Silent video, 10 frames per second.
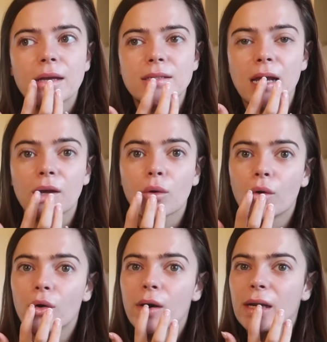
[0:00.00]

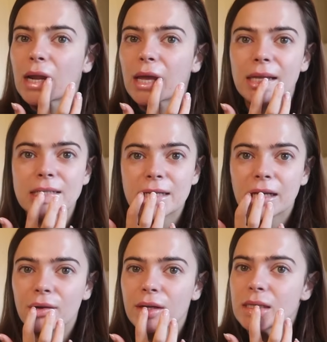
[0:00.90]
decor and like
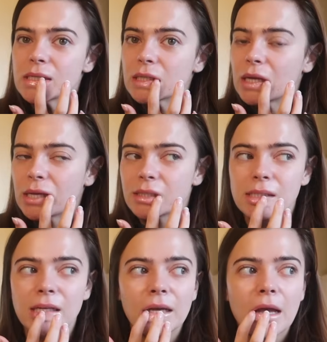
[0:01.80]
interiors,
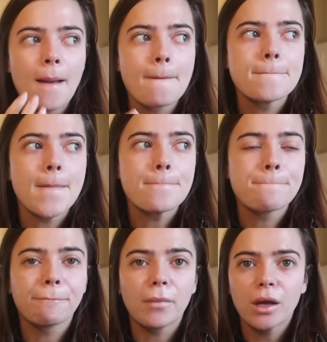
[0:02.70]
is
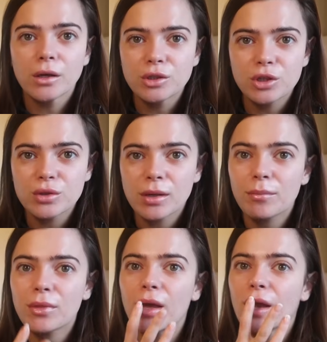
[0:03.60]
do
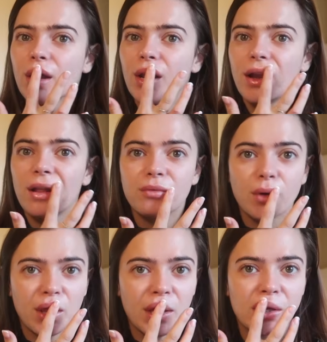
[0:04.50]
something, live
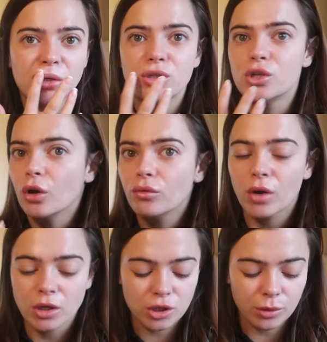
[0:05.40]
with it, don't
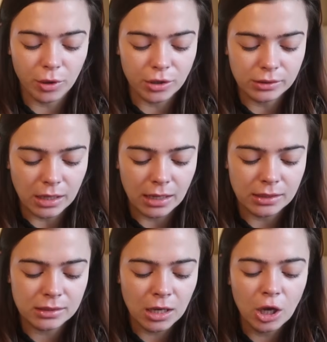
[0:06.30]
rush the
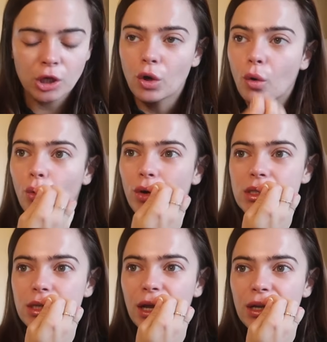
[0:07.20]
process. You're
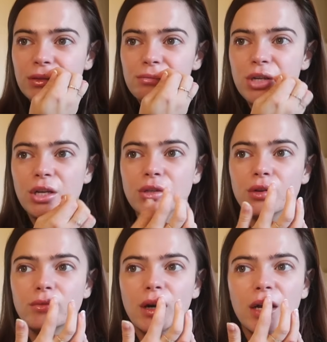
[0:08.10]
always going to end up changing
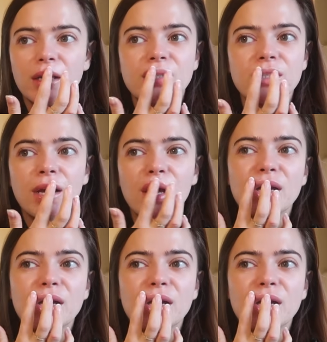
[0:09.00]
your mind.